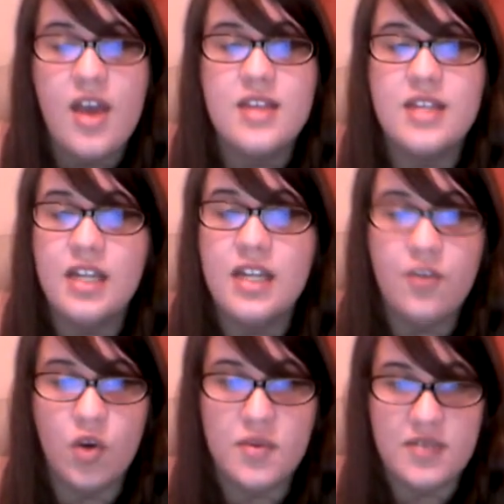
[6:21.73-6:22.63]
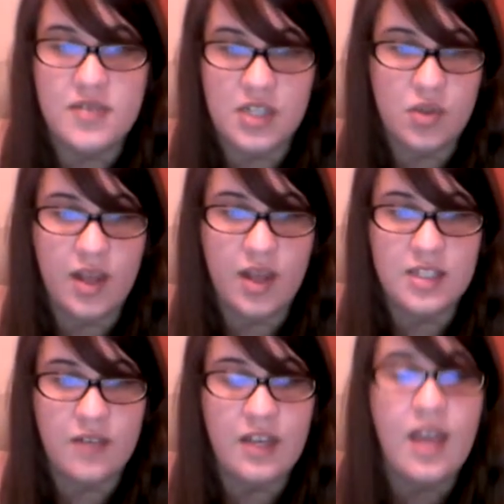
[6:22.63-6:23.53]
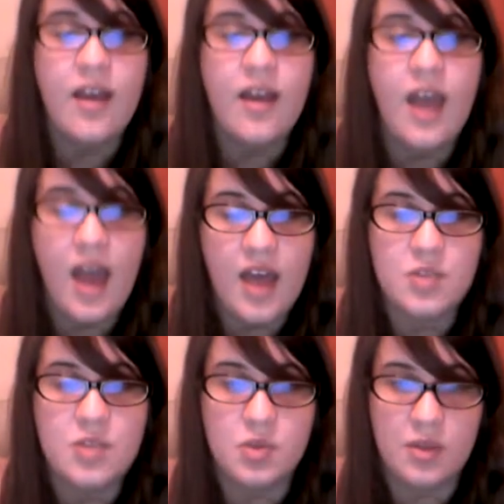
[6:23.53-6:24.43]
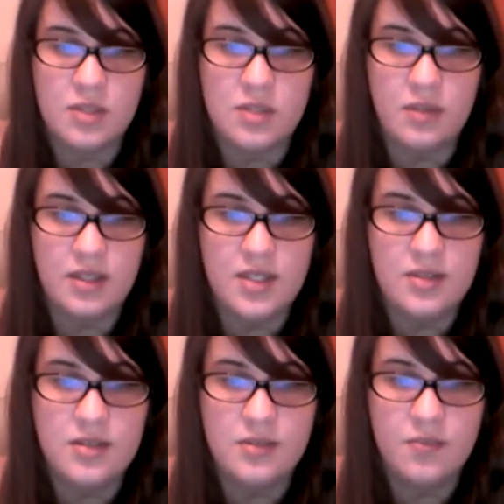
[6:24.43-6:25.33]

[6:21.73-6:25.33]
is any form of sexual activity has responsibilities.